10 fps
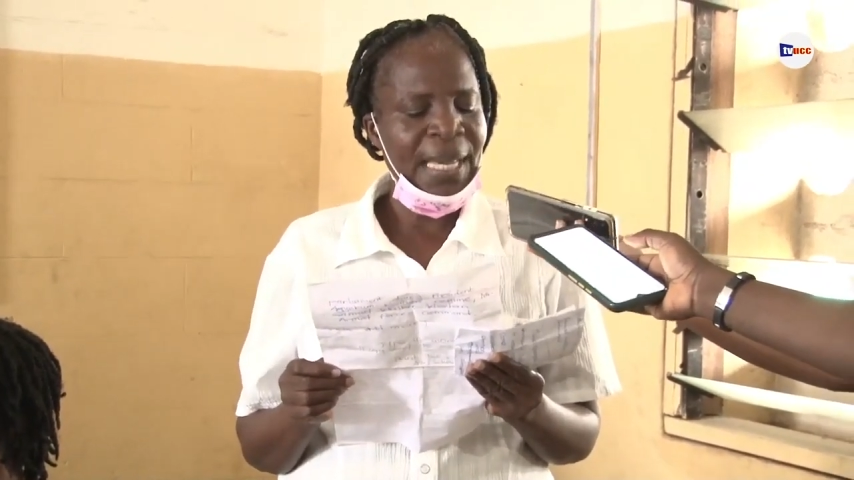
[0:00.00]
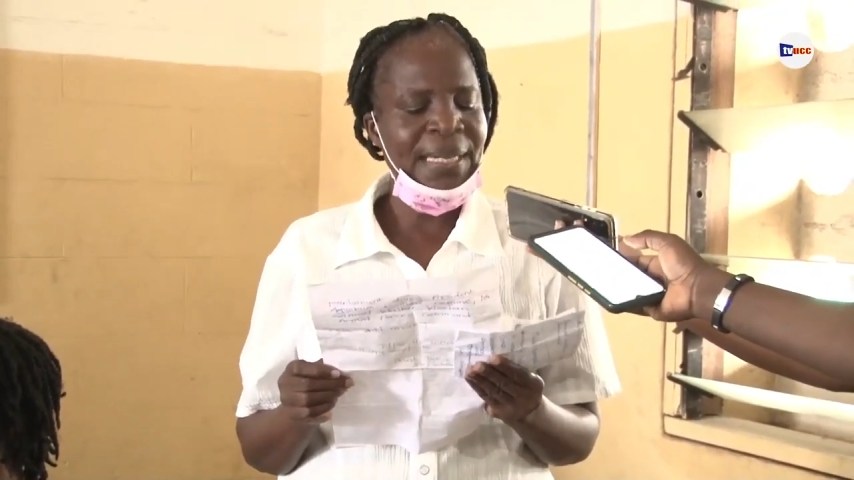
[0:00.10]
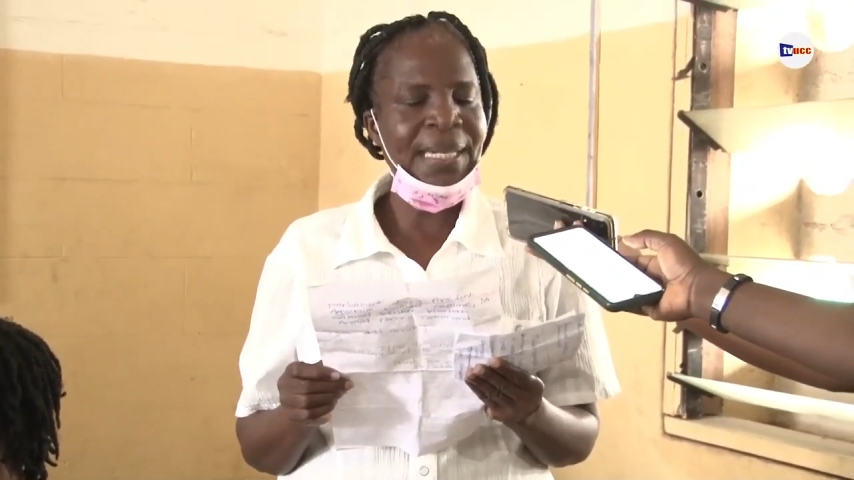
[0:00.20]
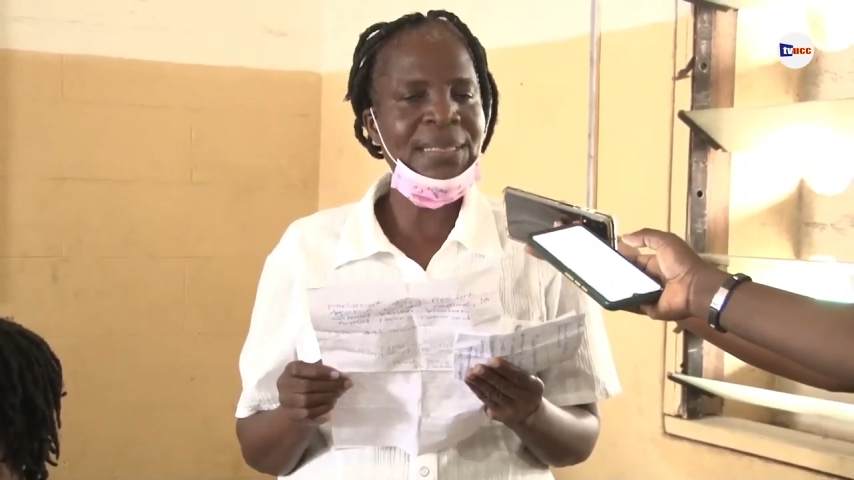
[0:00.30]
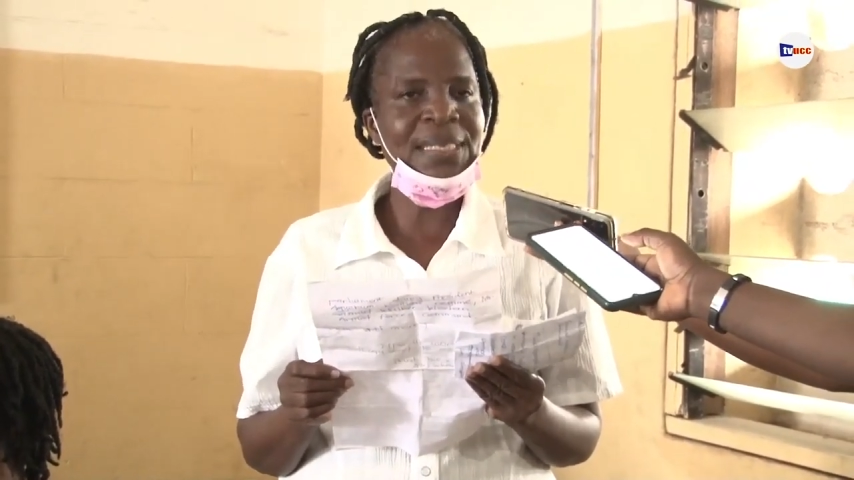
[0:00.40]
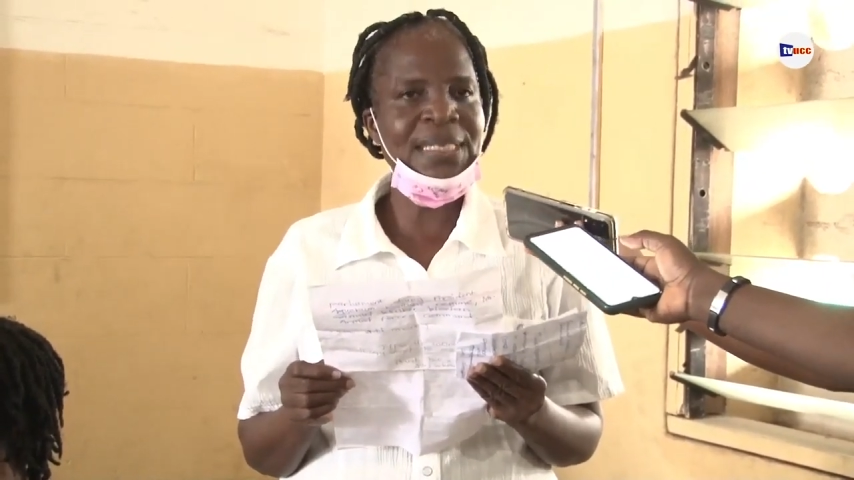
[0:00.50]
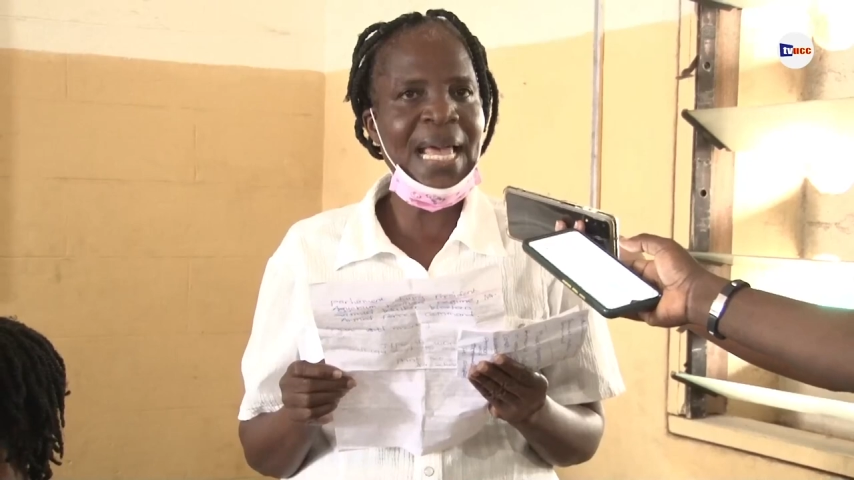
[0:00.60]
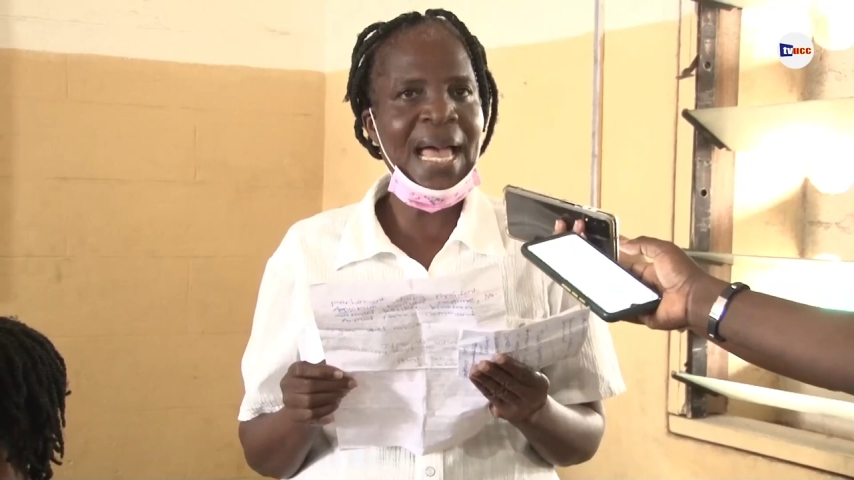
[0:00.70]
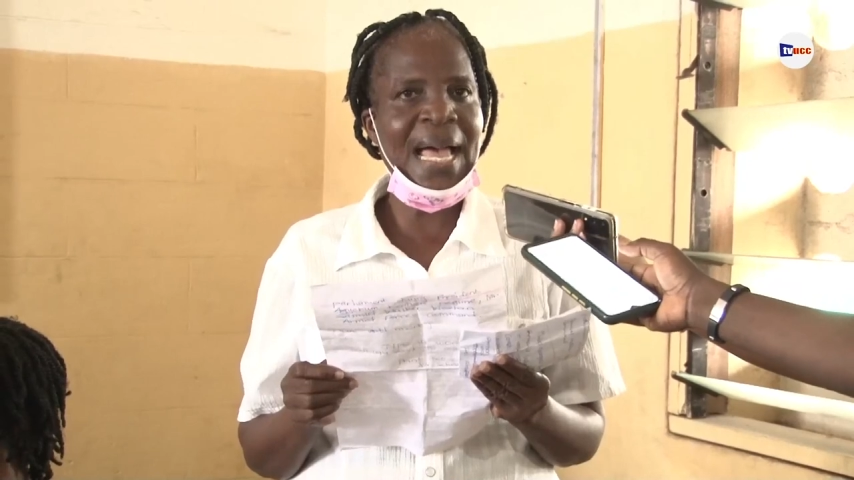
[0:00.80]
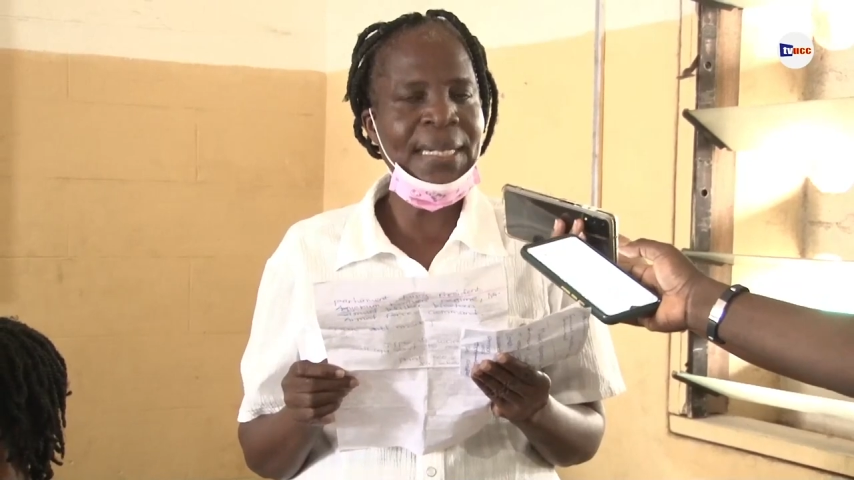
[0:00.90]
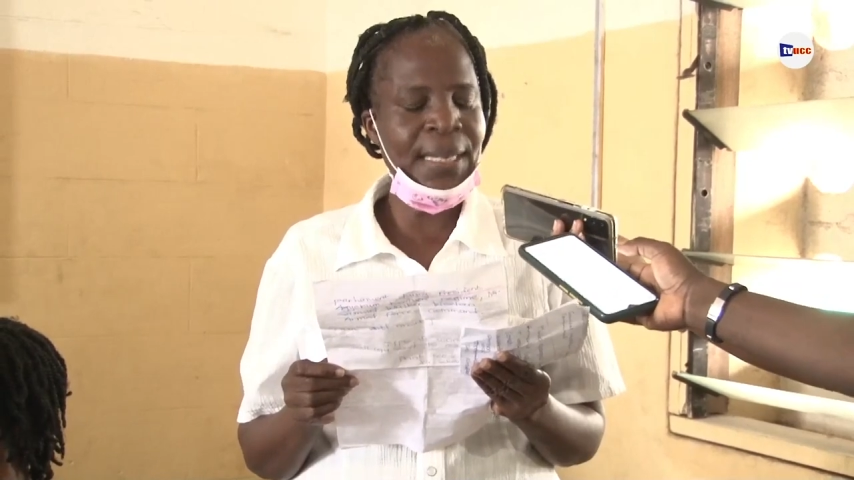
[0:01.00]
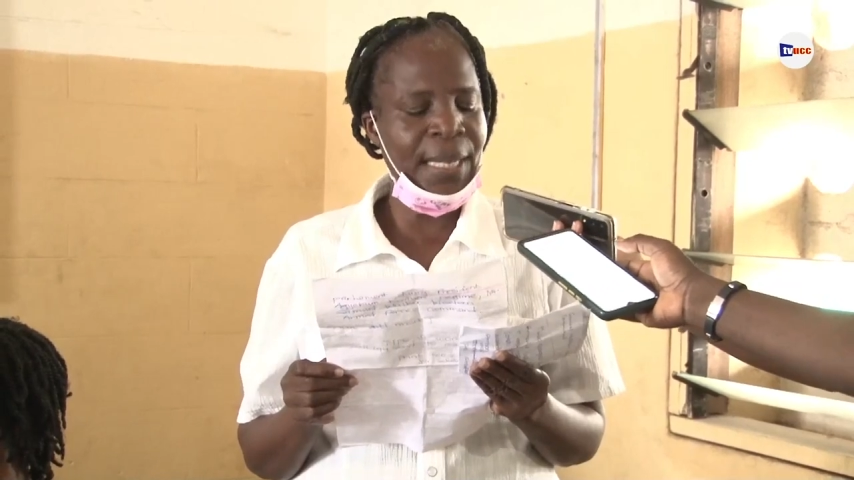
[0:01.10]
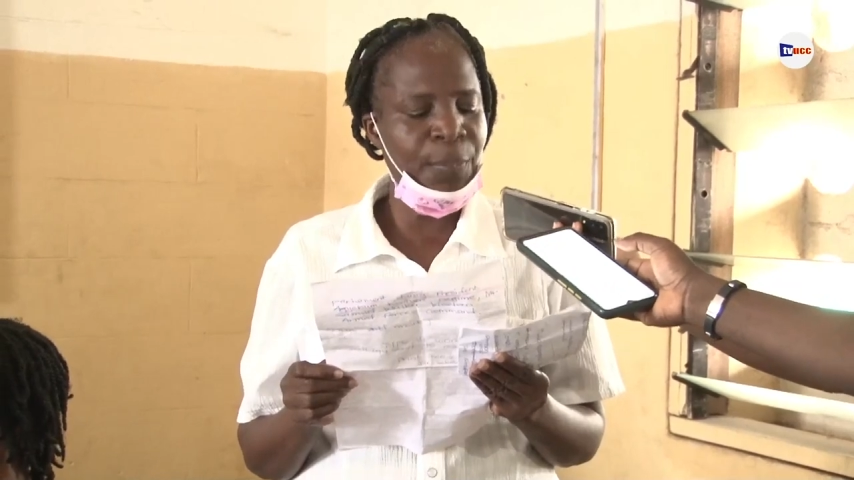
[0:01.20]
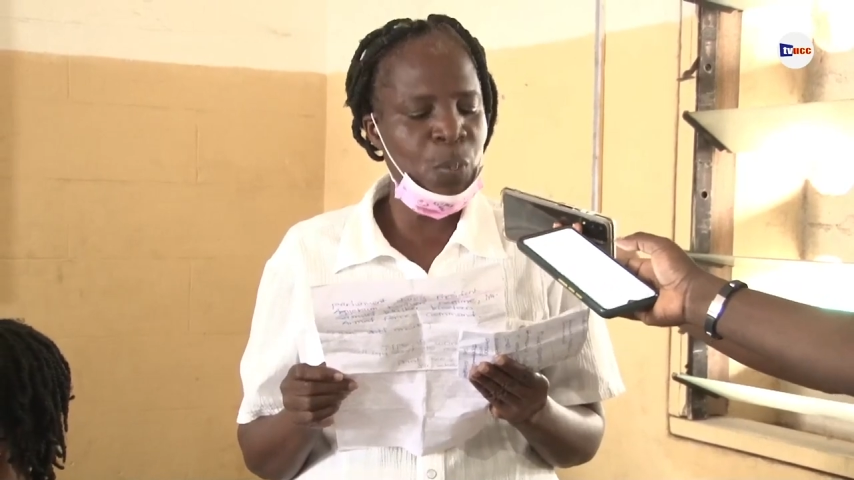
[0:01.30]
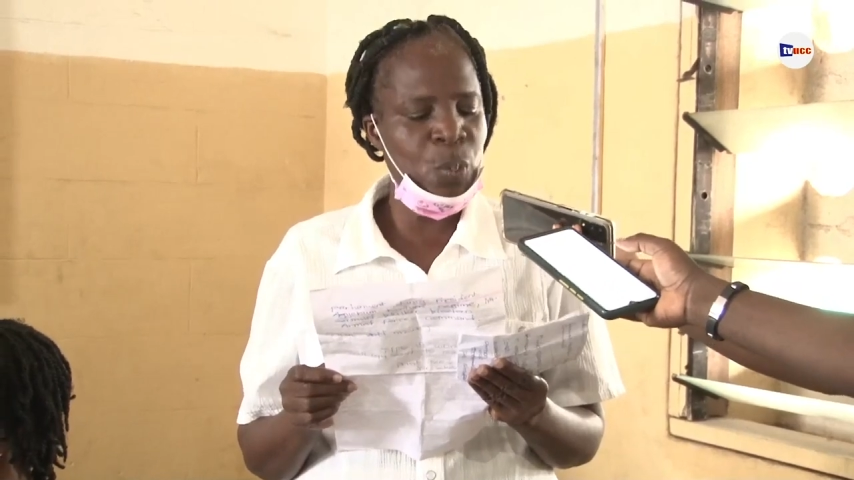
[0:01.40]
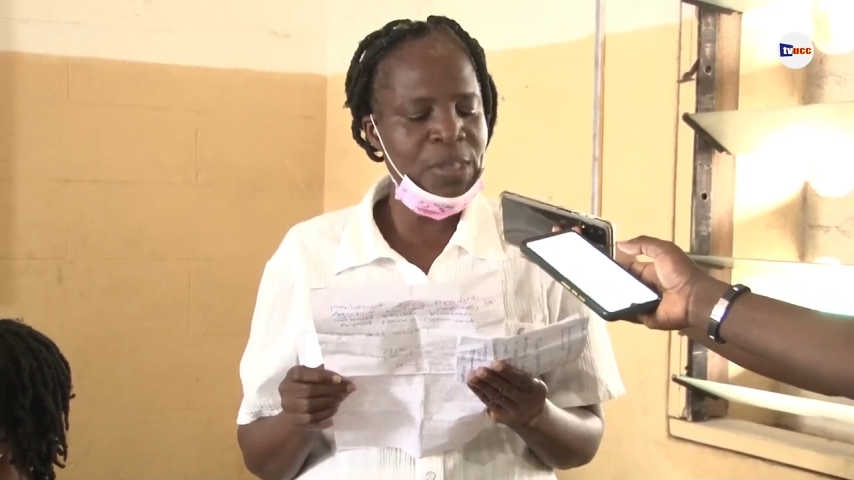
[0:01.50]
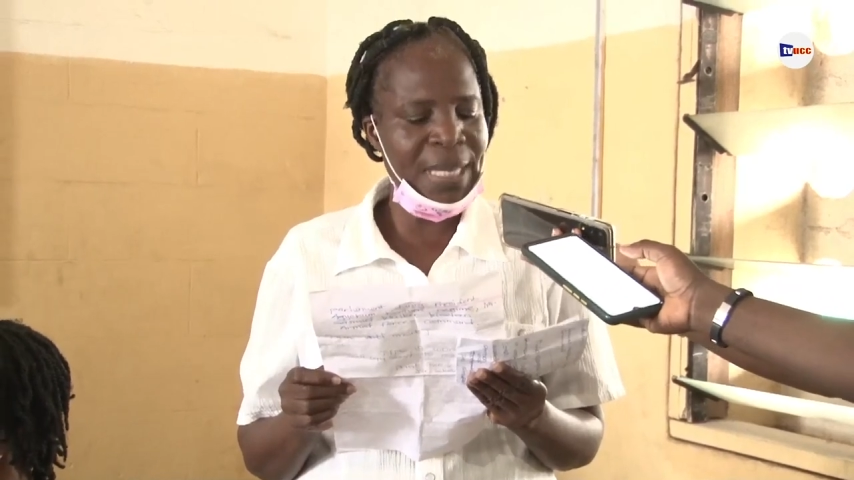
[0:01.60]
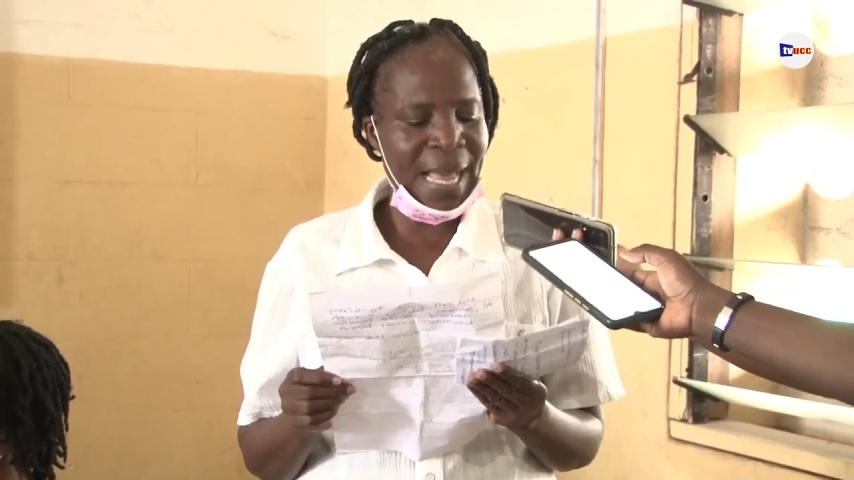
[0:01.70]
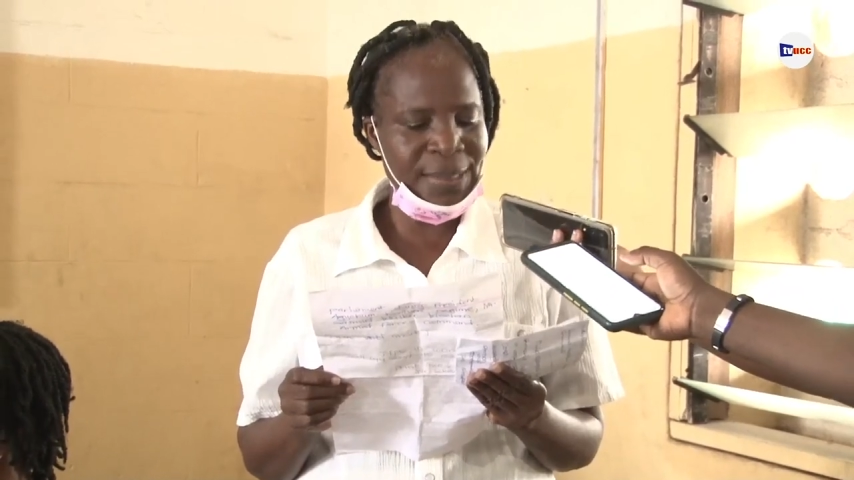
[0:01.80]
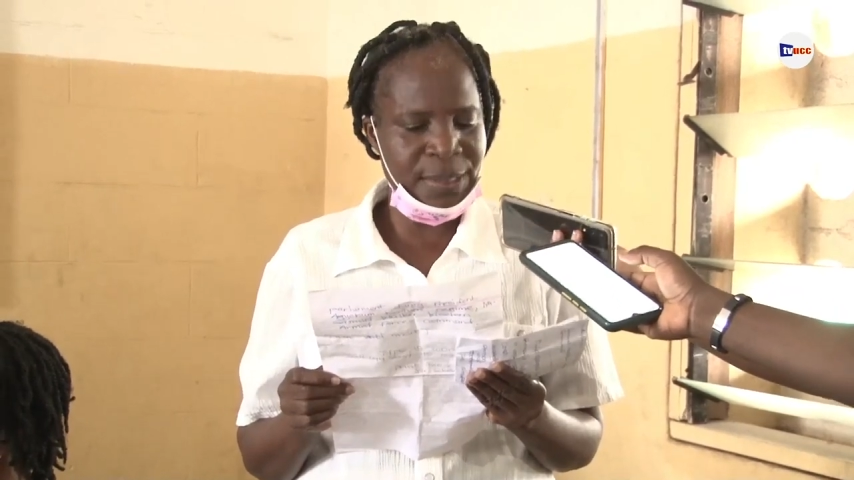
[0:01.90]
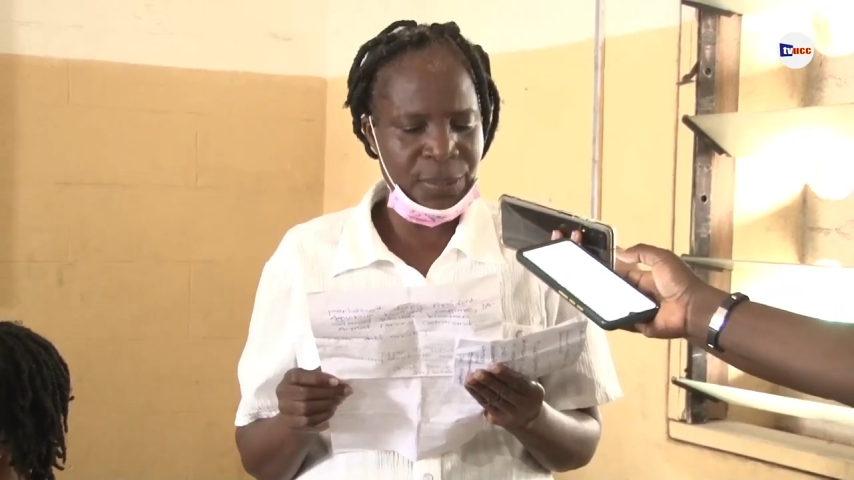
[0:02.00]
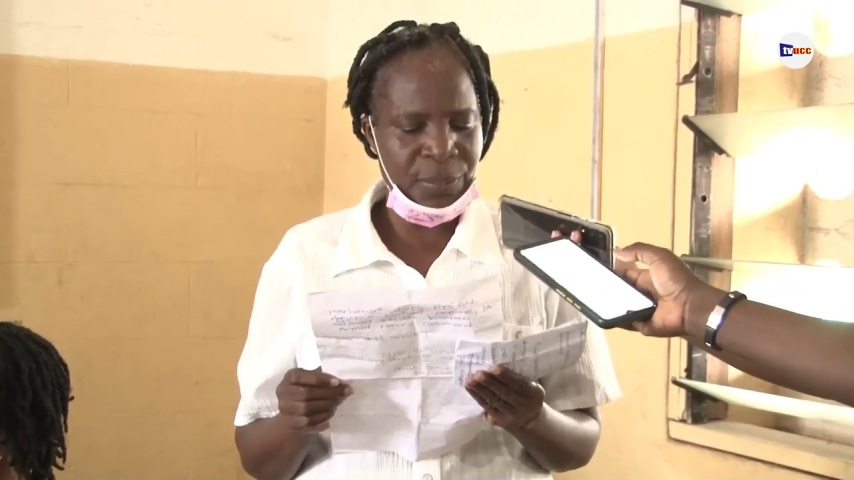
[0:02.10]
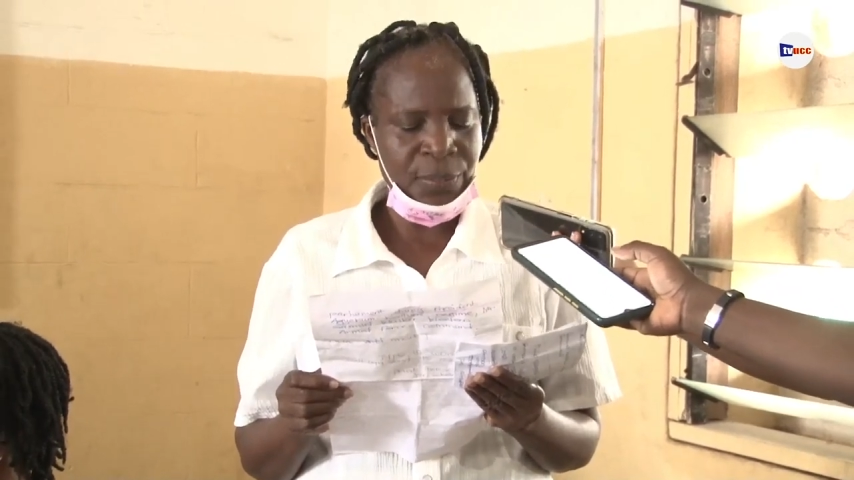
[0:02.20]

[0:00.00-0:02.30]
and a teacher at the Cape Coast Castle.